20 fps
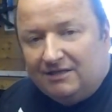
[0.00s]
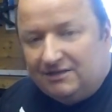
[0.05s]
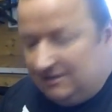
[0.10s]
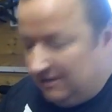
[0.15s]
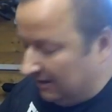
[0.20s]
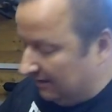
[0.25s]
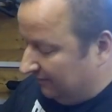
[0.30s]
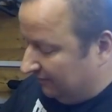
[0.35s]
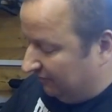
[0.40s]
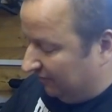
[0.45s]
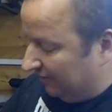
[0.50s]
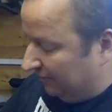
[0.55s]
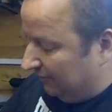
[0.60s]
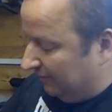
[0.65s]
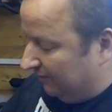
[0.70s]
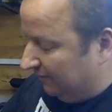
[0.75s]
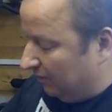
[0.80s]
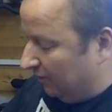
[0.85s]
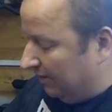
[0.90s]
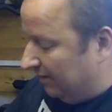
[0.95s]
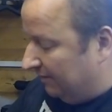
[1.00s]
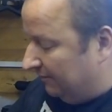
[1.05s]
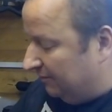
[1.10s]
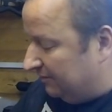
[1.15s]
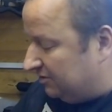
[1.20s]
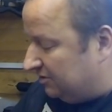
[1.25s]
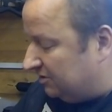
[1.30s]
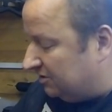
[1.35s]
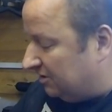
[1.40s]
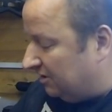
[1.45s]
The only thing we've got,
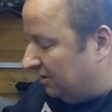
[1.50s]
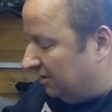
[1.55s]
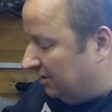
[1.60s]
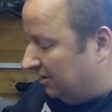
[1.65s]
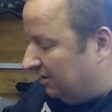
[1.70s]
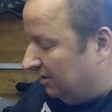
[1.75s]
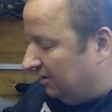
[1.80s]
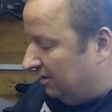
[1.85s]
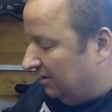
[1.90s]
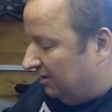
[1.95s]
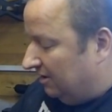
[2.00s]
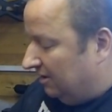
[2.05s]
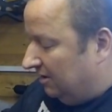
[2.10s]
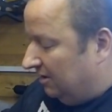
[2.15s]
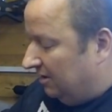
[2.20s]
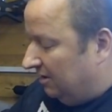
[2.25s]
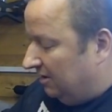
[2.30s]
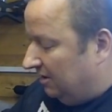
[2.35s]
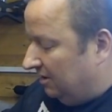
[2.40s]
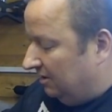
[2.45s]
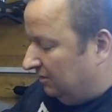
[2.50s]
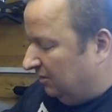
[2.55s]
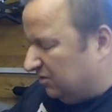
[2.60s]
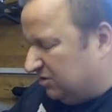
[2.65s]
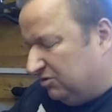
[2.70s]
which is not